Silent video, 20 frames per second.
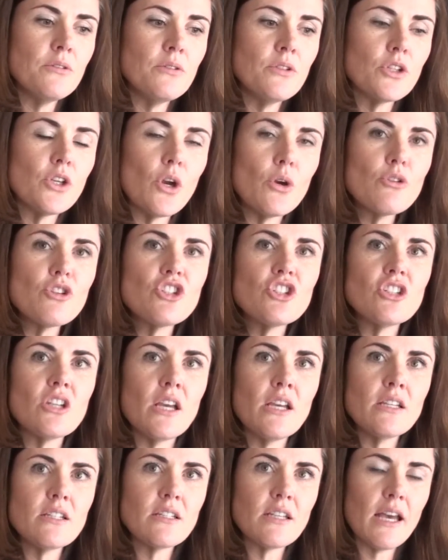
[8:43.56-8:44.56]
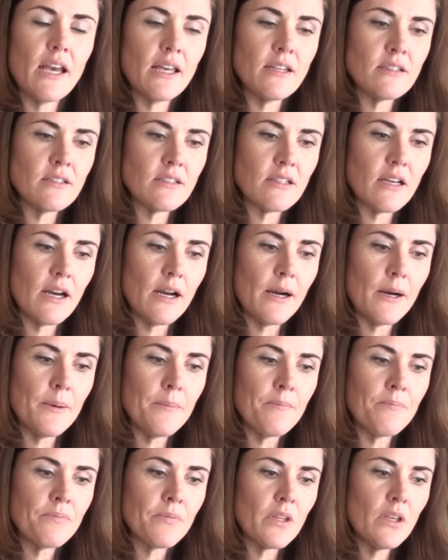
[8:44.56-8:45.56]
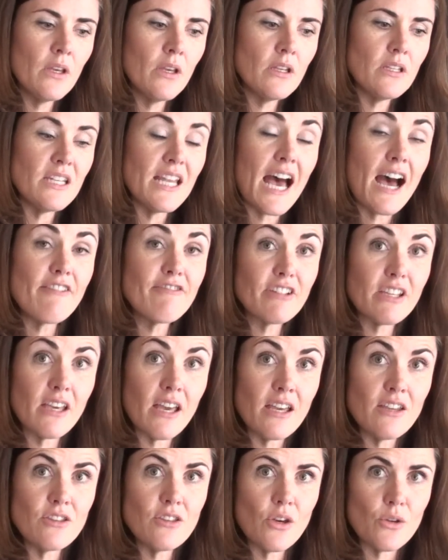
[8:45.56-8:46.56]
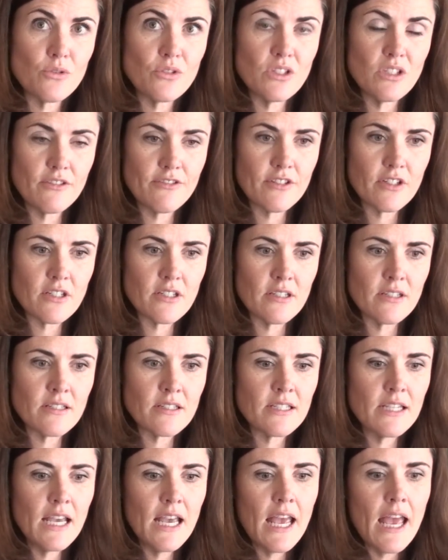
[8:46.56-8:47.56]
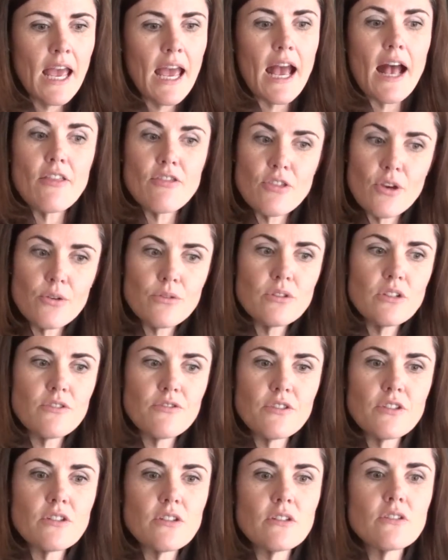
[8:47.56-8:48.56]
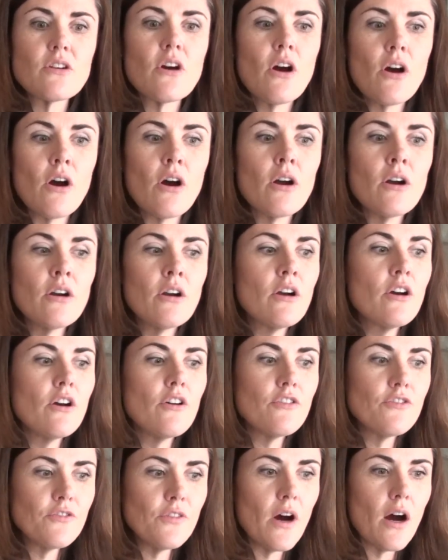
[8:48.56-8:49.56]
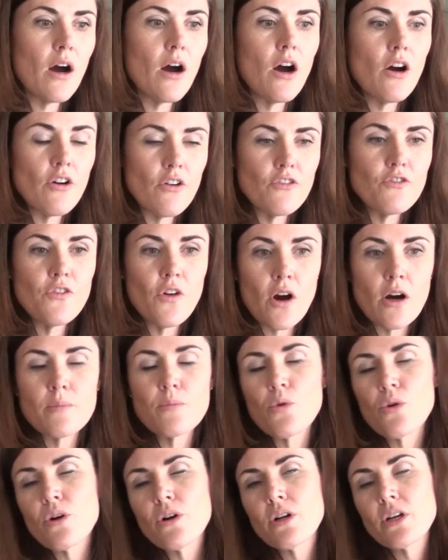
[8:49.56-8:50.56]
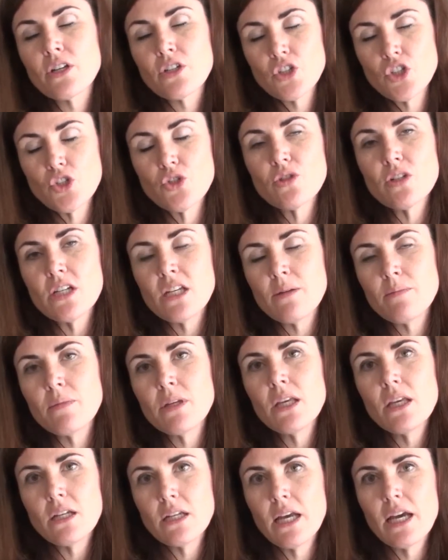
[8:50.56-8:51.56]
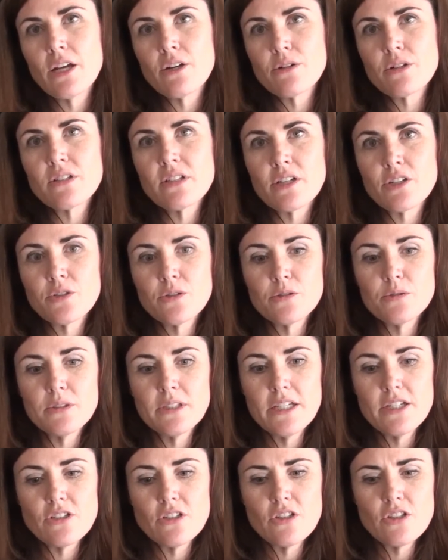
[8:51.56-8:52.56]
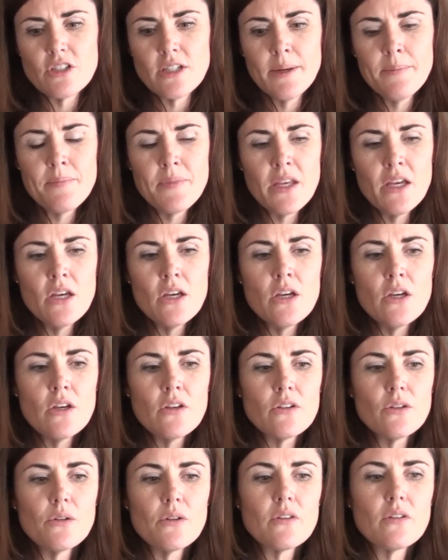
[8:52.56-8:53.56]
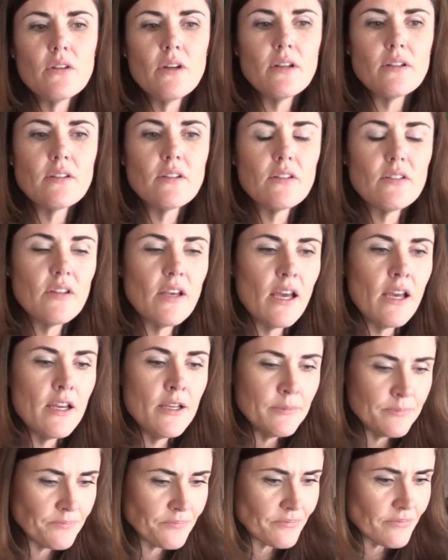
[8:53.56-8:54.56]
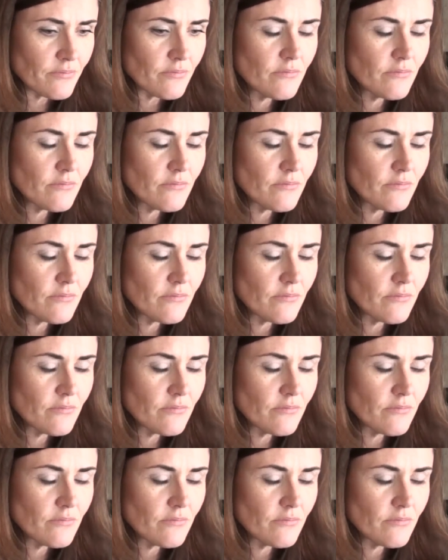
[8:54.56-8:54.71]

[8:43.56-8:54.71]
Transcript: negotiate and navigate those differences. And those differences are far more extreme in a heterosexual relationship. So it's not to say